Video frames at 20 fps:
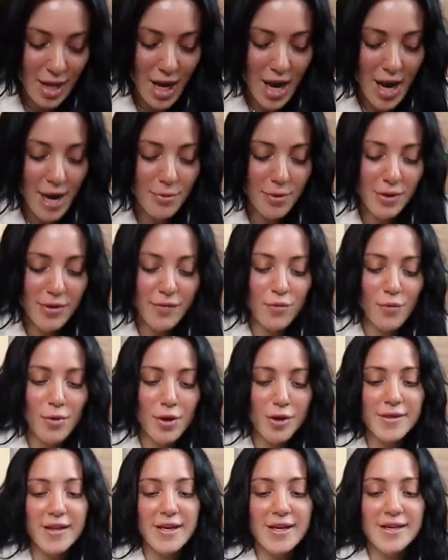I would have
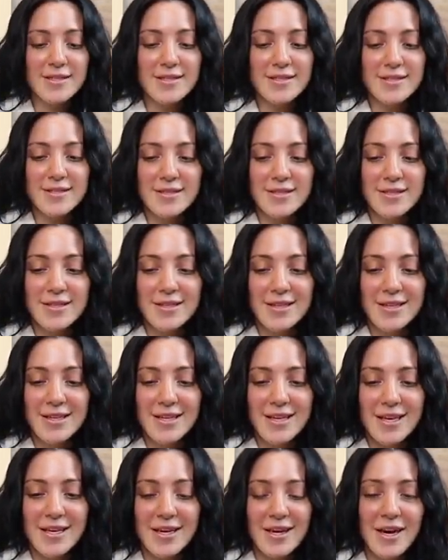worn this
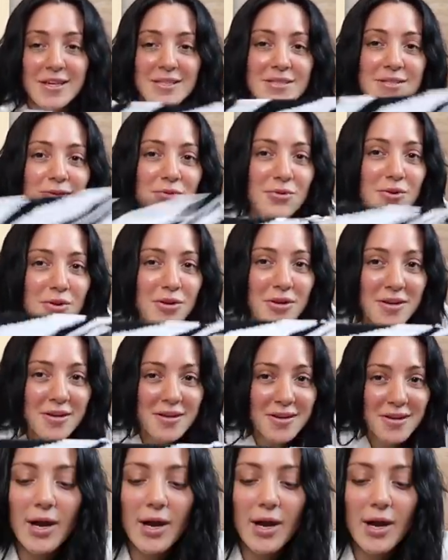in high school.